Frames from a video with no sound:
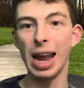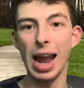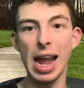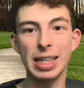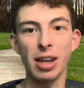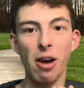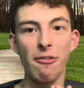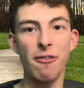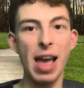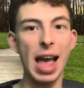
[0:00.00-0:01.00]
It's a
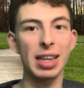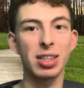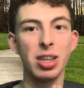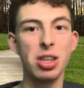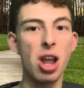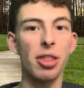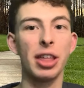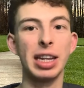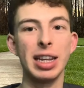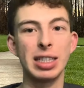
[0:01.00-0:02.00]
vast
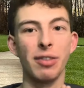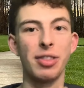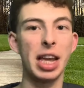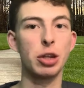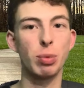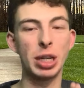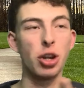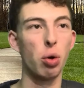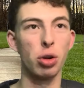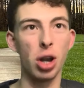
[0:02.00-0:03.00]
nothingness of things we
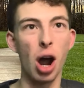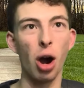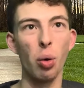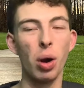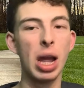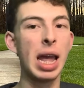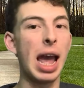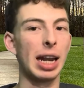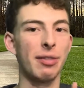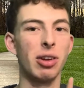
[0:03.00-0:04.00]
don't know,
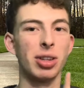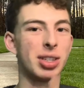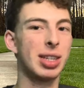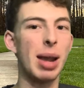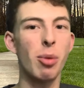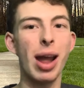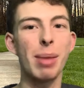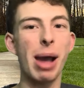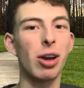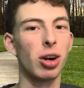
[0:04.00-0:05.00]
and I feel the same way
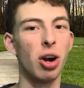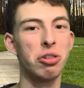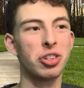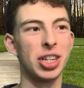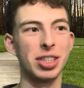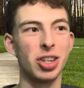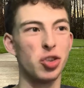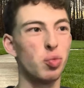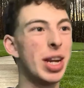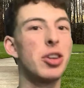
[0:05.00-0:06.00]
about our oceans, because
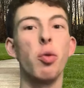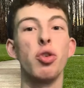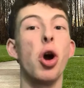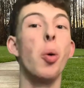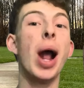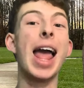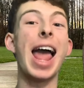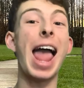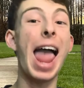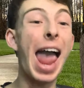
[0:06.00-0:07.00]
we don't know
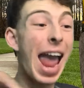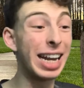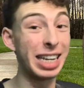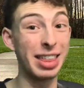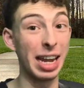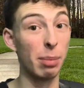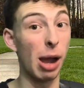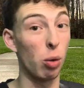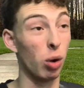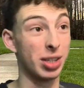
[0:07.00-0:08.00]
anything
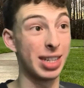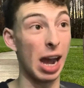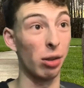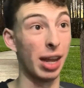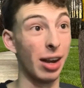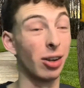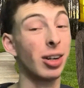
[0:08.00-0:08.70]
about what's down there.